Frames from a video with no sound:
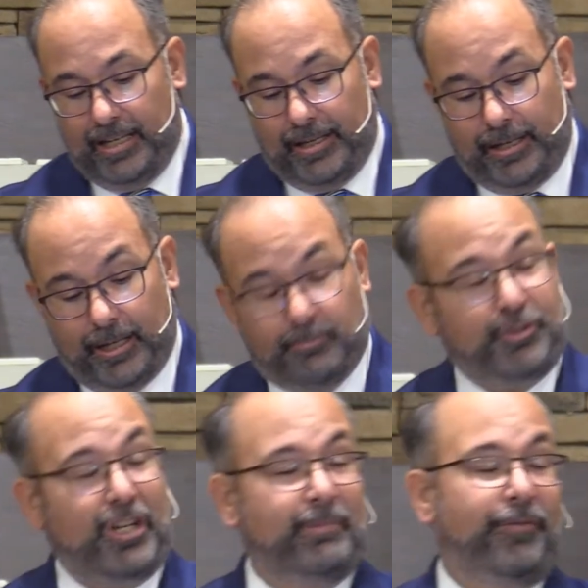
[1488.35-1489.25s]

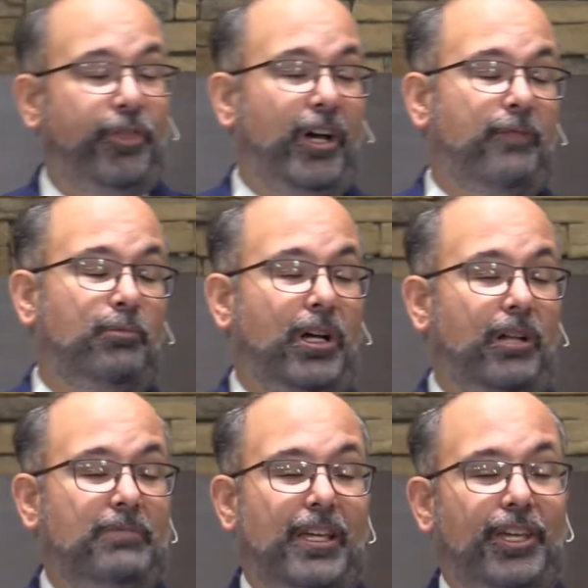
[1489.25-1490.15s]
Some have thought,
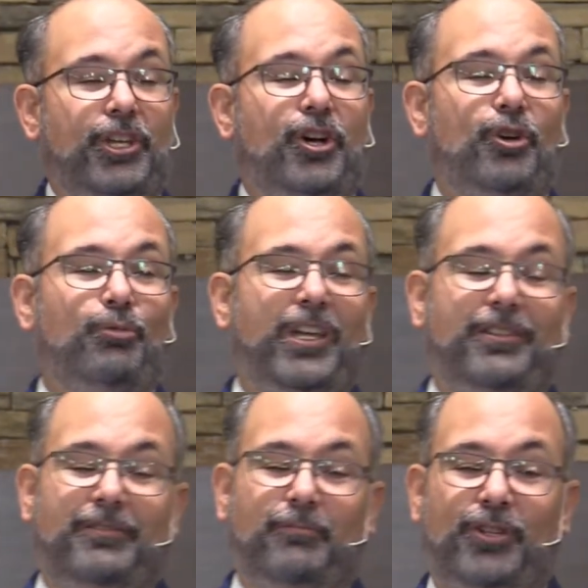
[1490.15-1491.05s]
well,
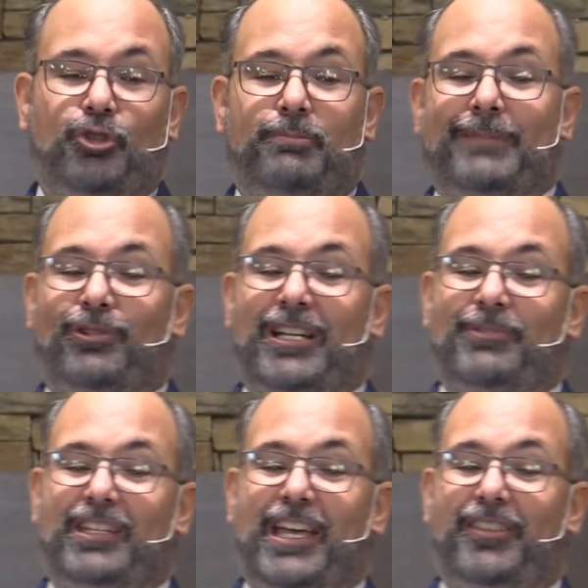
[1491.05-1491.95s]
when two people come
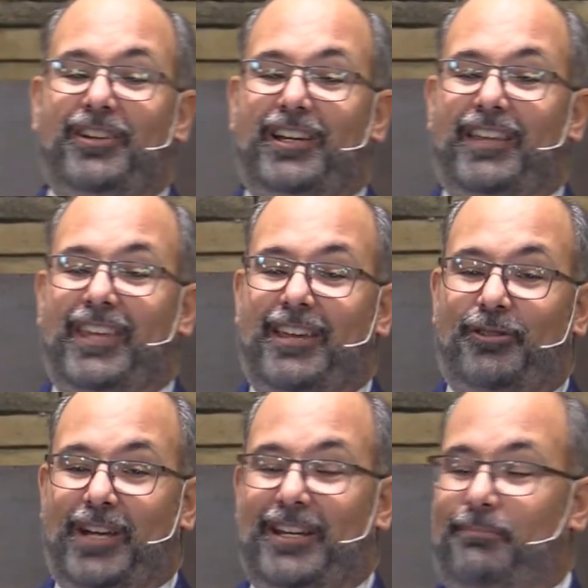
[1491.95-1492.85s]
together and they
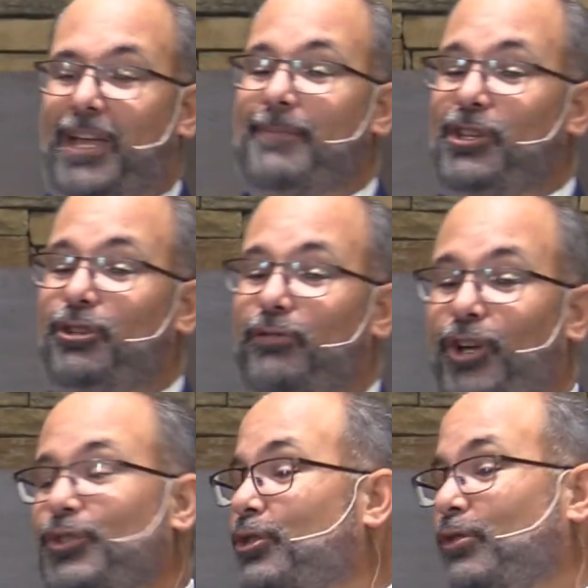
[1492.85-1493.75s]
create a baby, you
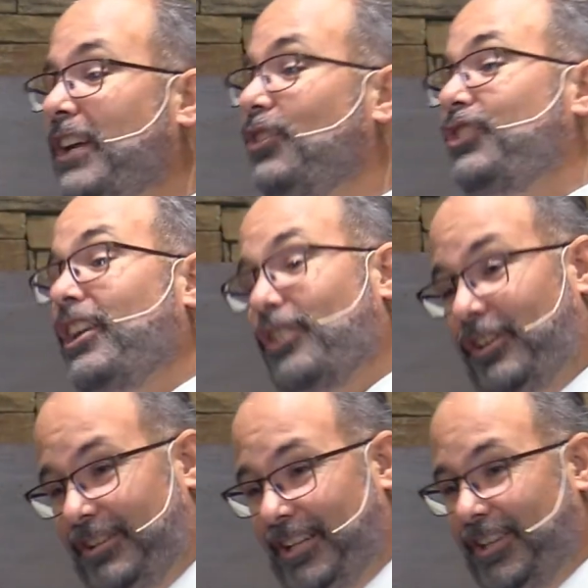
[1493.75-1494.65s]
also create a
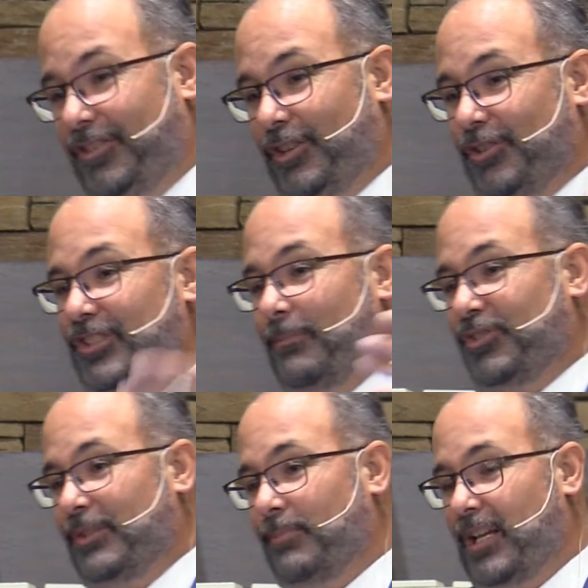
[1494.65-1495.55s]
sinner, and that there's some
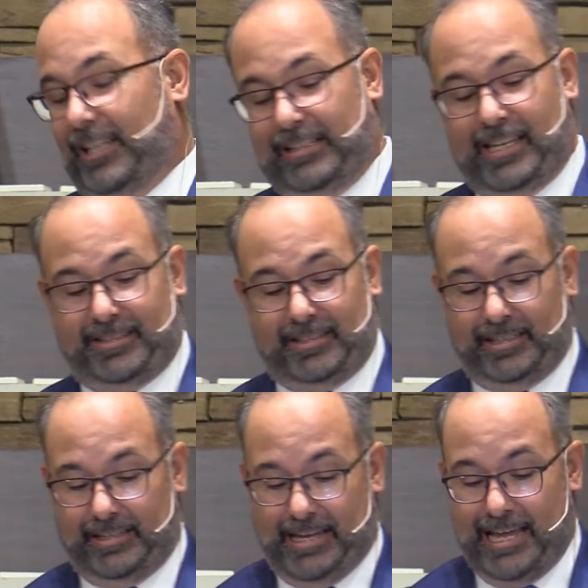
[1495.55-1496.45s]
symbolic lesson
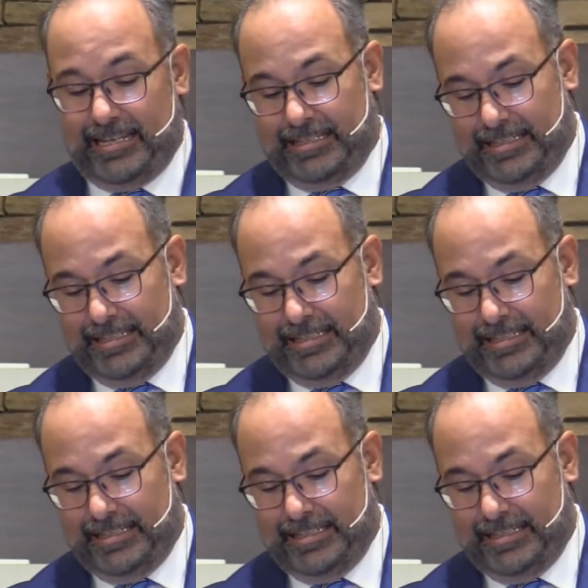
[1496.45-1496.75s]
in that.